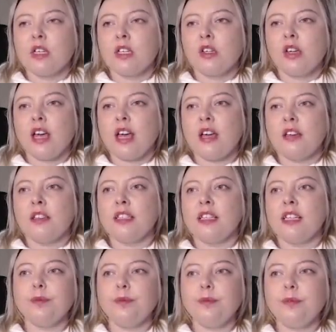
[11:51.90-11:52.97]
And
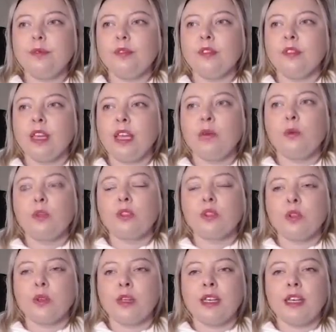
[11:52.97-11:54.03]
it will
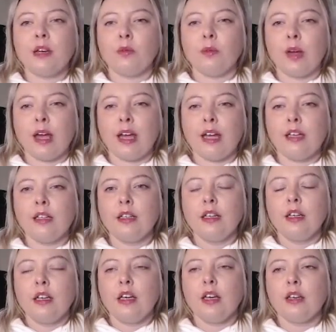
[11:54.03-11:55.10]
slowly get red
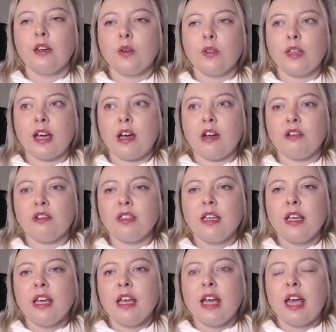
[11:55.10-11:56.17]
and go down.
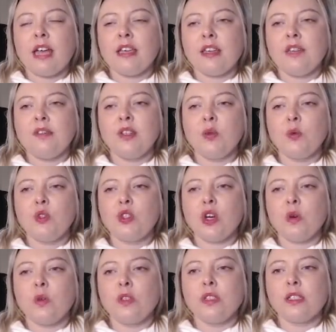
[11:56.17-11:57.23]
And if you
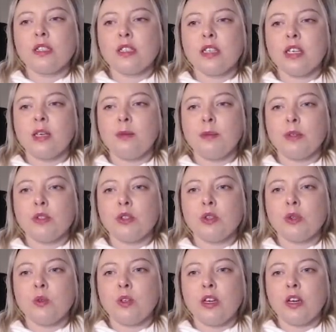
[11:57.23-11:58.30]
don't sleep
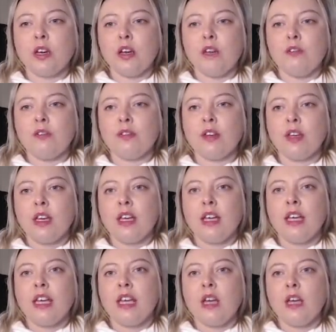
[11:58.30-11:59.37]
soon enough, it